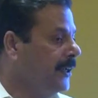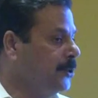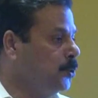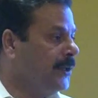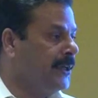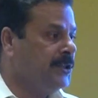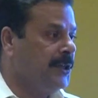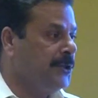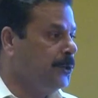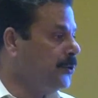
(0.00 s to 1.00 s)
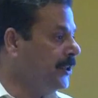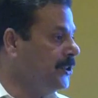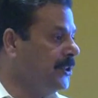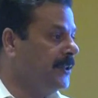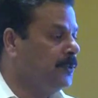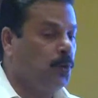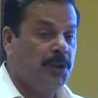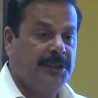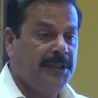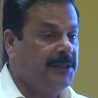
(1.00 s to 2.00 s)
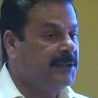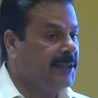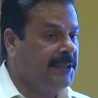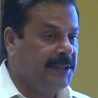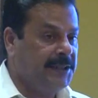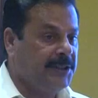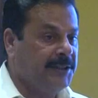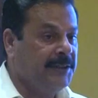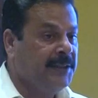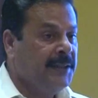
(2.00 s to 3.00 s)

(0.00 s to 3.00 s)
education, nutrition, water and sanitation.